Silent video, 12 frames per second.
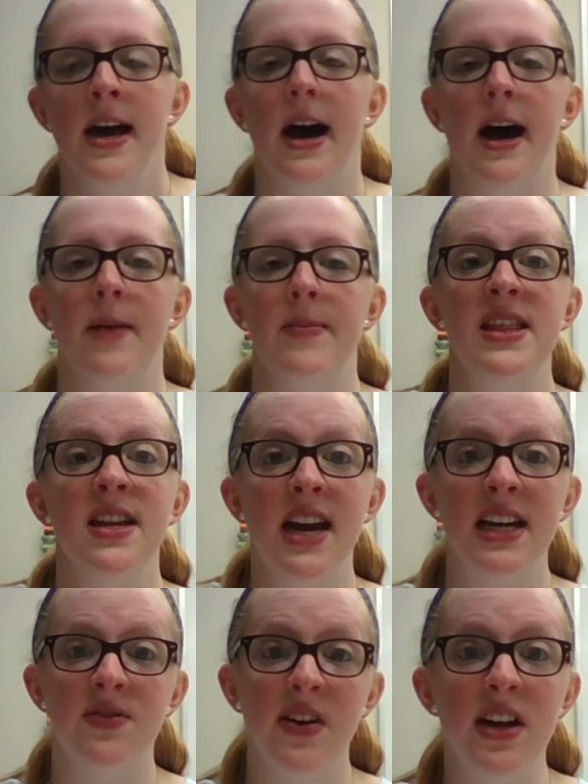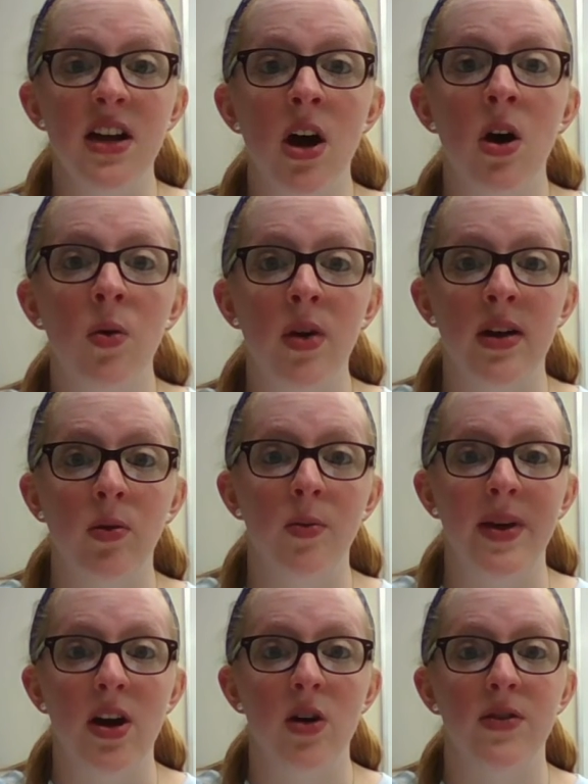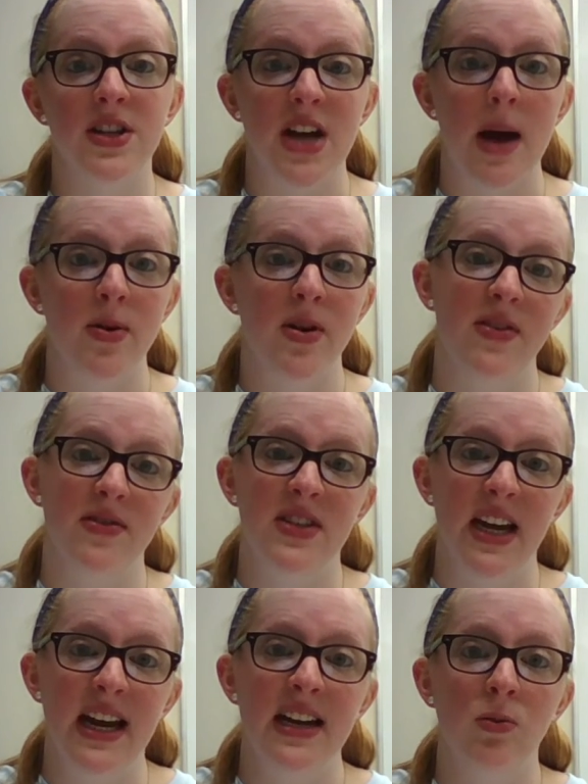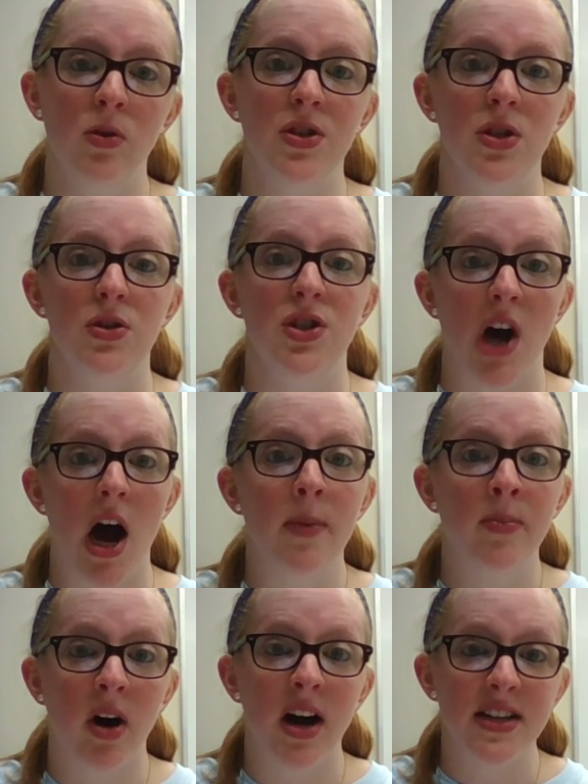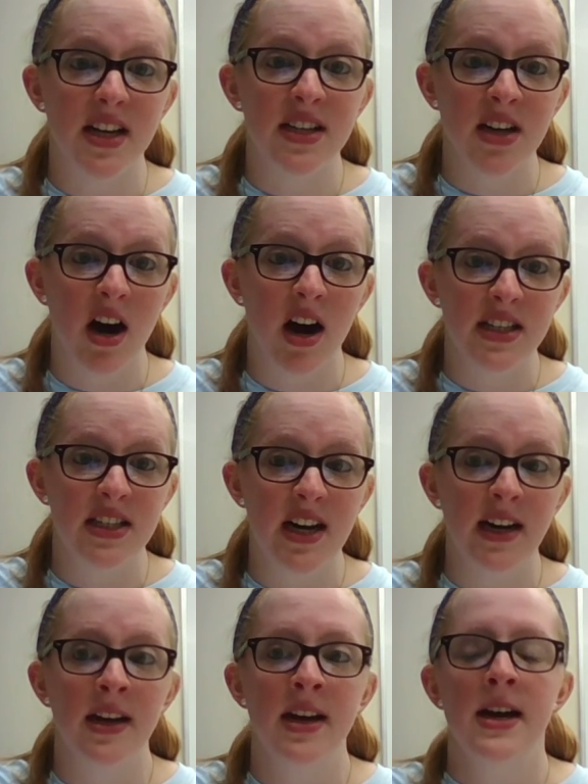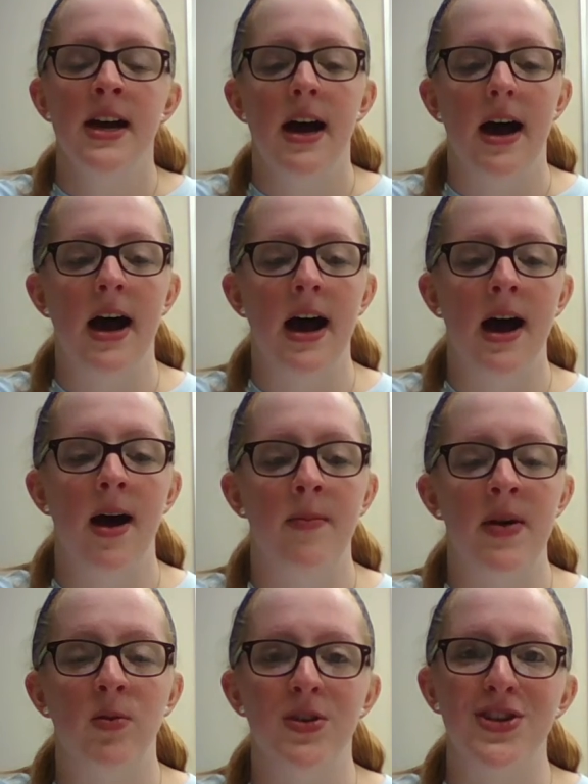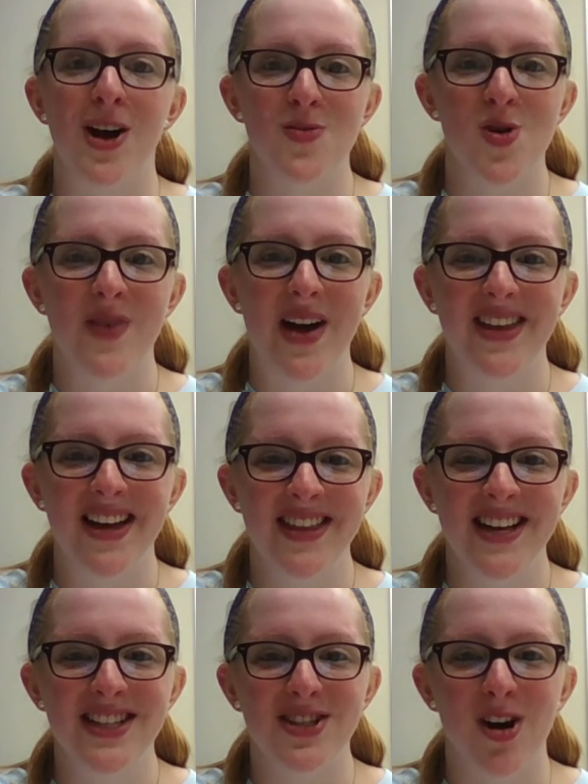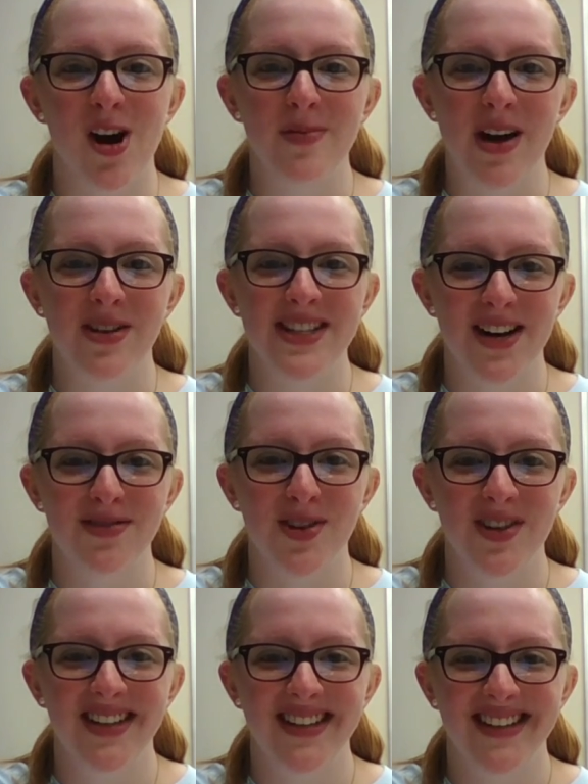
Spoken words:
In the next video, it will be over chapter 15, and we'll do job process costing. And we'll talk more about that then. So I hope that was helpful.